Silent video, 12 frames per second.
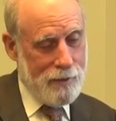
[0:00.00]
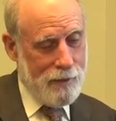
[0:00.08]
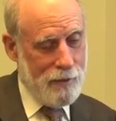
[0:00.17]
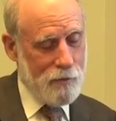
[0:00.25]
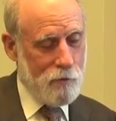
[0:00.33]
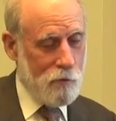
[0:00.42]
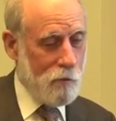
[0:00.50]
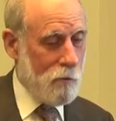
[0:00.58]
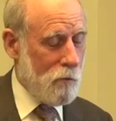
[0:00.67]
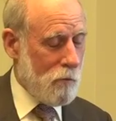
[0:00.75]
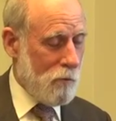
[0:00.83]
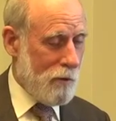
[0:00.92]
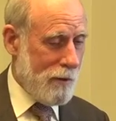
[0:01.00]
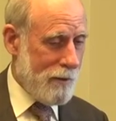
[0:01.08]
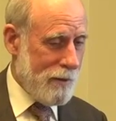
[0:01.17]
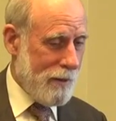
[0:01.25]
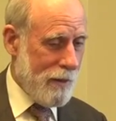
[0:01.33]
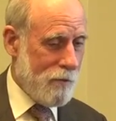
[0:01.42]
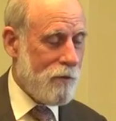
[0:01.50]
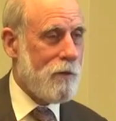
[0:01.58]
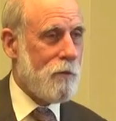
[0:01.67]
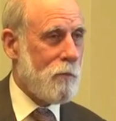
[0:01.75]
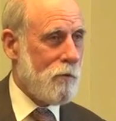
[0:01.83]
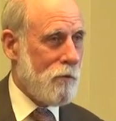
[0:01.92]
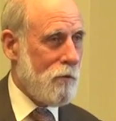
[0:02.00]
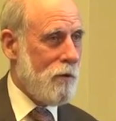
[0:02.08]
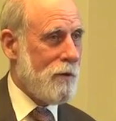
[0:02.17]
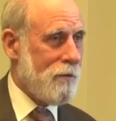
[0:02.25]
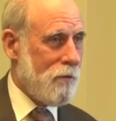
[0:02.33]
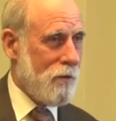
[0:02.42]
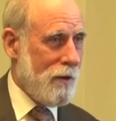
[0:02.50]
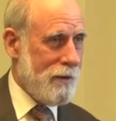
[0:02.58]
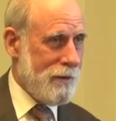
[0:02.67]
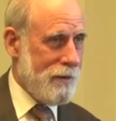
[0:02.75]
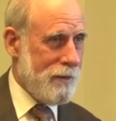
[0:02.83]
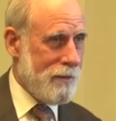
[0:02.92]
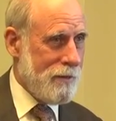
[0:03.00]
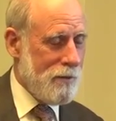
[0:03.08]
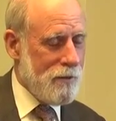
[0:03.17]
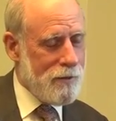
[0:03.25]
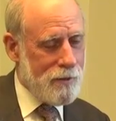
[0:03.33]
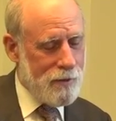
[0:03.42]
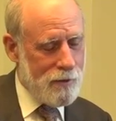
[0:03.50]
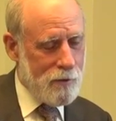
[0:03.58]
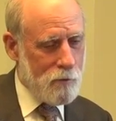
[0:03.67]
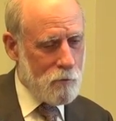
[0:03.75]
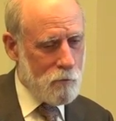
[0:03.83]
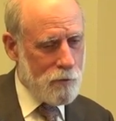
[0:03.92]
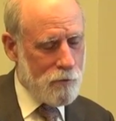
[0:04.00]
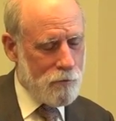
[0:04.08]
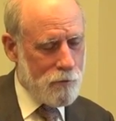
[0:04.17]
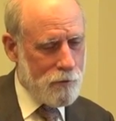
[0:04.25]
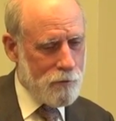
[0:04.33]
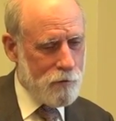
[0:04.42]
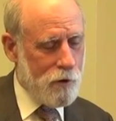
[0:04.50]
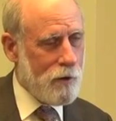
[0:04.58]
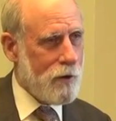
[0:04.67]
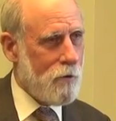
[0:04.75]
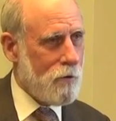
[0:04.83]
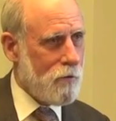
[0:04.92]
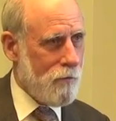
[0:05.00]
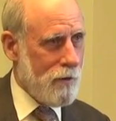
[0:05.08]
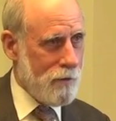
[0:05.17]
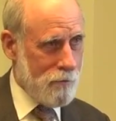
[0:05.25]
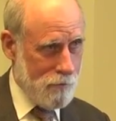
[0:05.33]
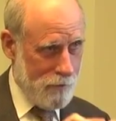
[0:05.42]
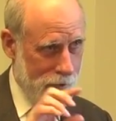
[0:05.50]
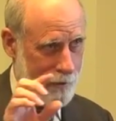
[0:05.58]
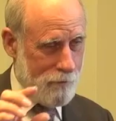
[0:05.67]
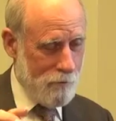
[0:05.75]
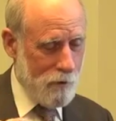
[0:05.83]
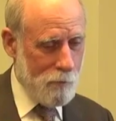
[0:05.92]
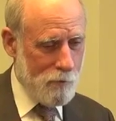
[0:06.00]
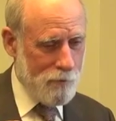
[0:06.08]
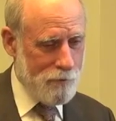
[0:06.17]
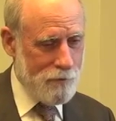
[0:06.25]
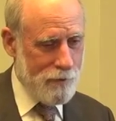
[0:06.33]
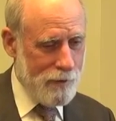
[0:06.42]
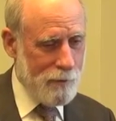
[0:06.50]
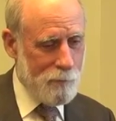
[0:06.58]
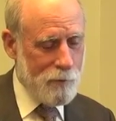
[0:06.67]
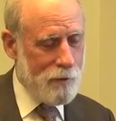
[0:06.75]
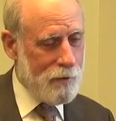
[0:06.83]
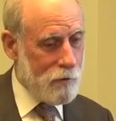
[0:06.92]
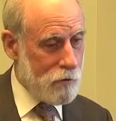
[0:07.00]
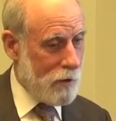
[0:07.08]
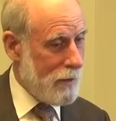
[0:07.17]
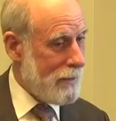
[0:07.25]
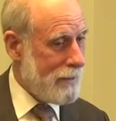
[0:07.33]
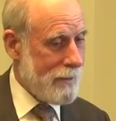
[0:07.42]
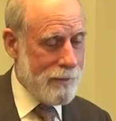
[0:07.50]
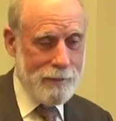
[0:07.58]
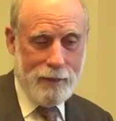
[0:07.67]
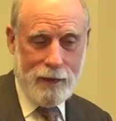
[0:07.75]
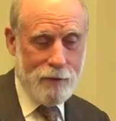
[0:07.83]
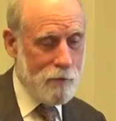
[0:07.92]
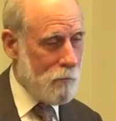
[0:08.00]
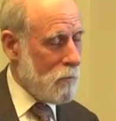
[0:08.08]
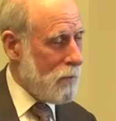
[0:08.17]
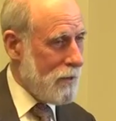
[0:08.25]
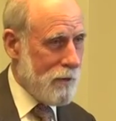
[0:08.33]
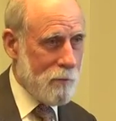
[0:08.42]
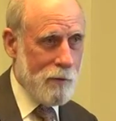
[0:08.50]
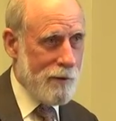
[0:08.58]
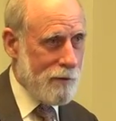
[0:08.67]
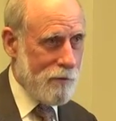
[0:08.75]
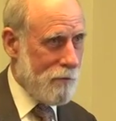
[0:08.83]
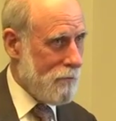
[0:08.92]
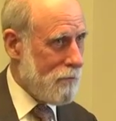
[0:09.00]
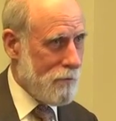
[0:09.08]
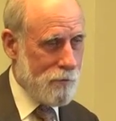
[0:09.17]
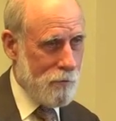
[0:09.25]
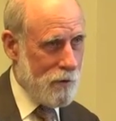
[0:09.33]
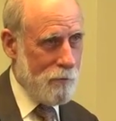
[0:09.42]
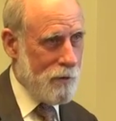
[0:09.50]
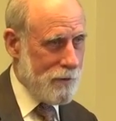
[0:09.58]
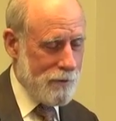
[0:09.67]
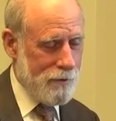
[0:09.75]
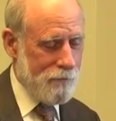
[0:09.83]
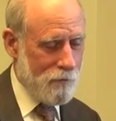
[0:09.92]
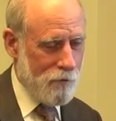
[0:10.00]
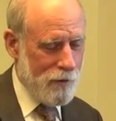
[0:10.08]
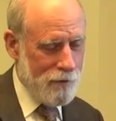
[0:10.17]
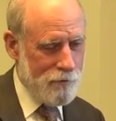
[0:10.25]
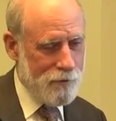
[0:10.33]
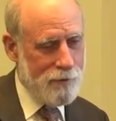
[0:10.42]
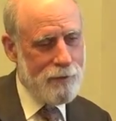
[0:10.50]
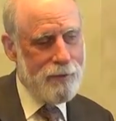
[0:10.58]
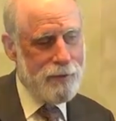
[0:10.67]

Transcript: And so uh, as he's pursuing this idea uh, with uh, Charlie Hertzfeld, who's the head of ARPA at the time, Charlie hands him a million bucks over a twenty minute conversation.